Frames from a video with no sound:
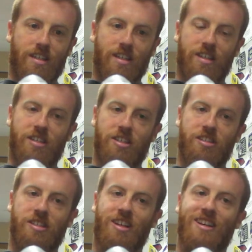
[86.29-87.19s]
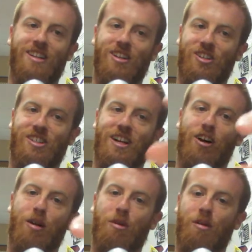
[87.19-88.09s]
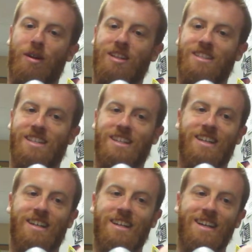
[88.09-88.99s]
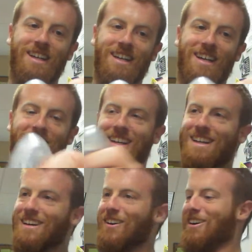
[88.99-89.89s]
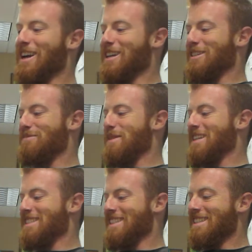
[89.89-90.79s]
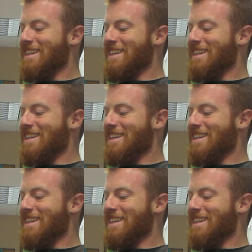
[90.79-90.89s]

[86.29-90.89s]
It seriously it looks like heartburn medicine or like just medicine.